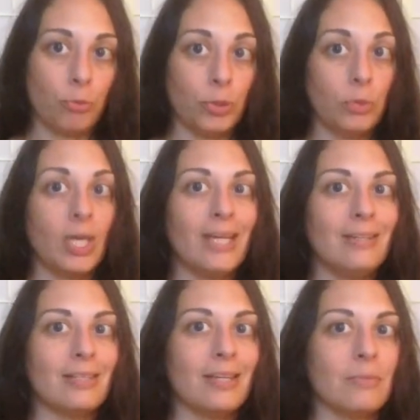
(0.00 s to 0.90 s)
but you can
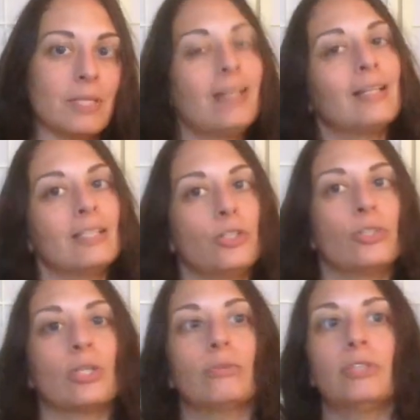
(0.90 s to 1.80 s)
say them silently to
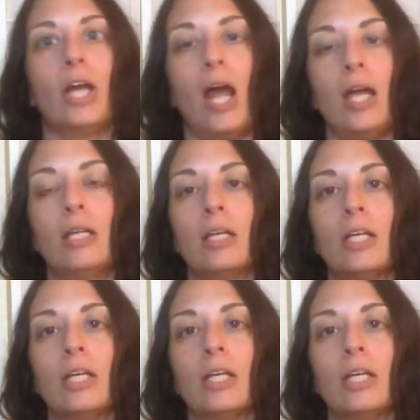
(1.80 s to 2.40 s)
yourself in your head.